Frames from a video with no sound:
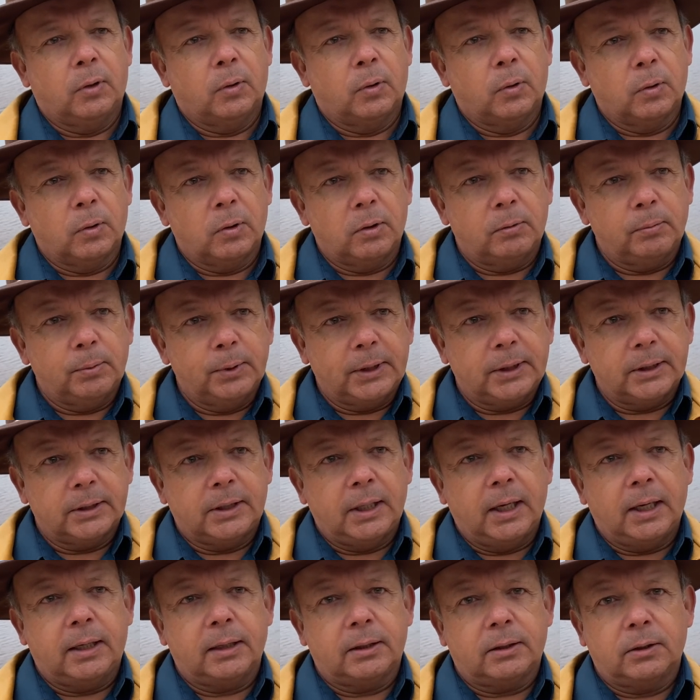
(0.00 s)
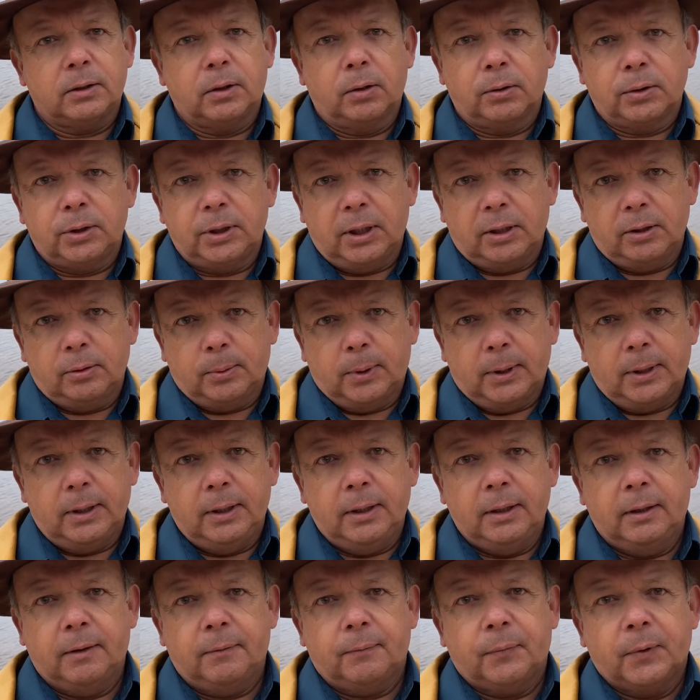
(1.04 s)
Or we could take it and go the other
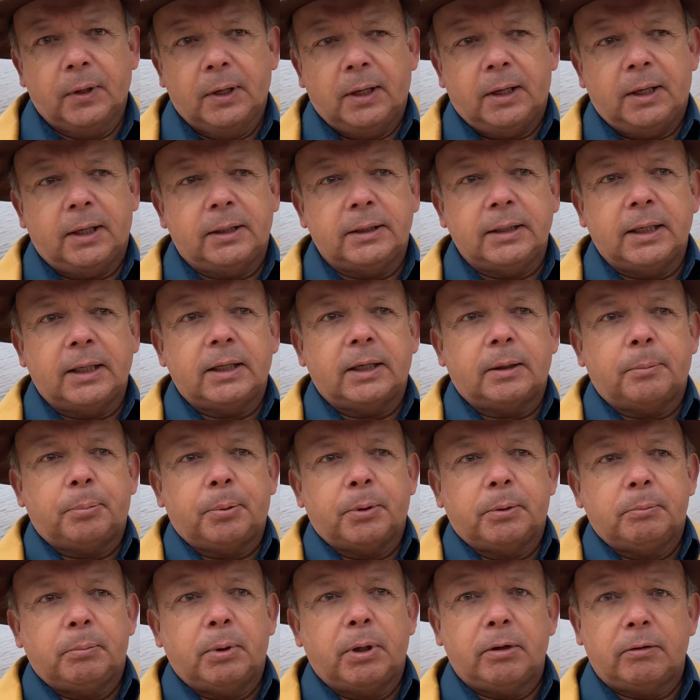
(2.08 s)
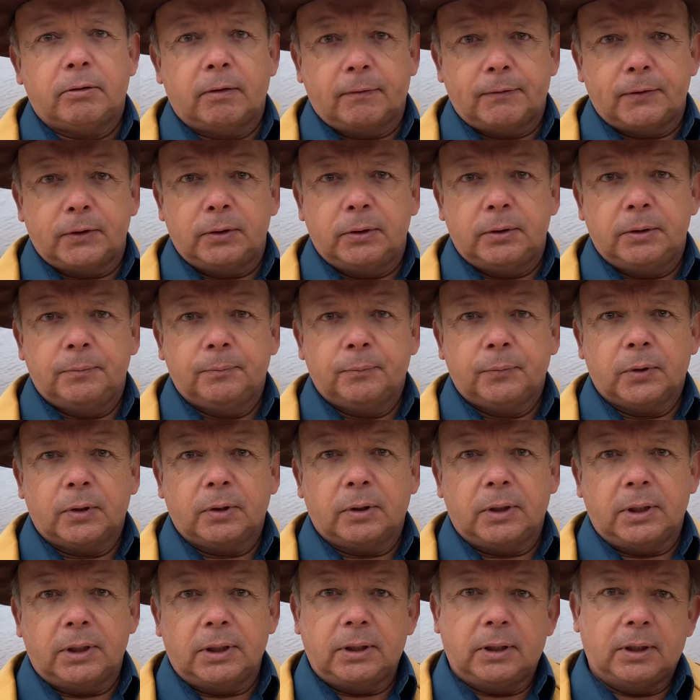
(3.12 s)
way and end up in Bear River
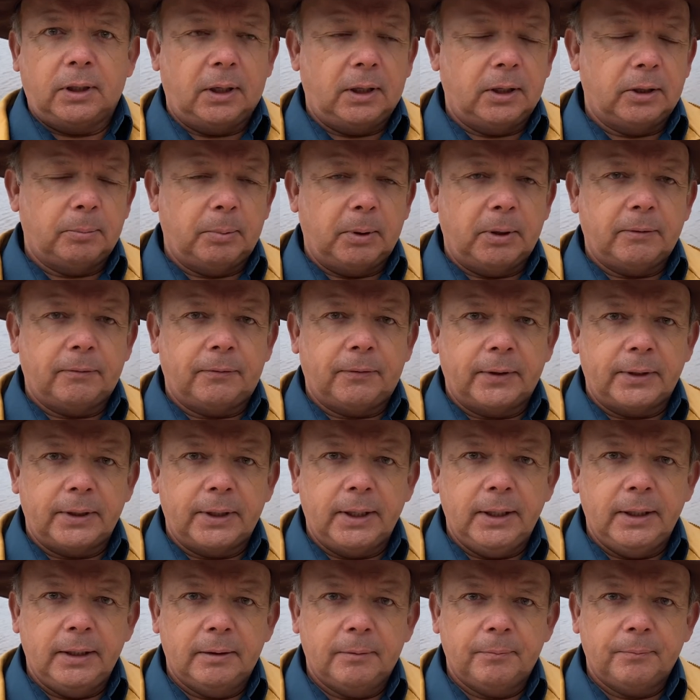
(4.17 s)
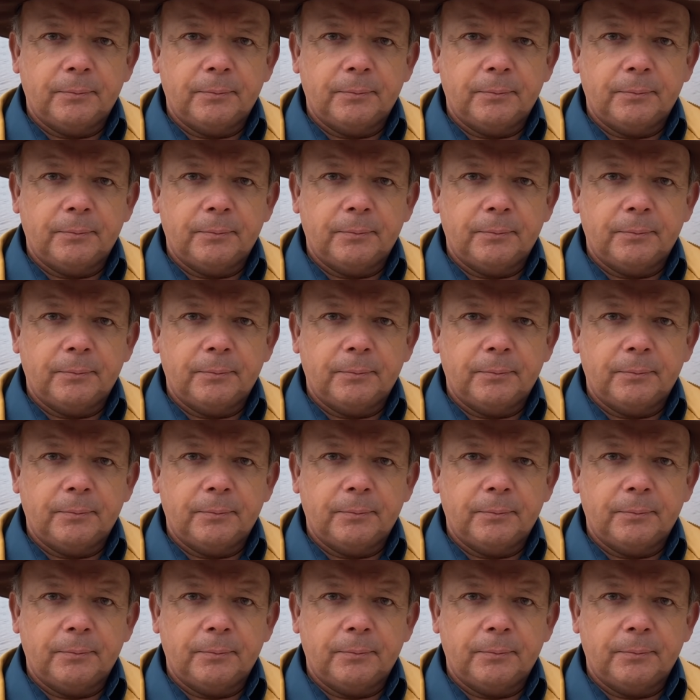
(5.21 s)
and, and the Bay of Fundy.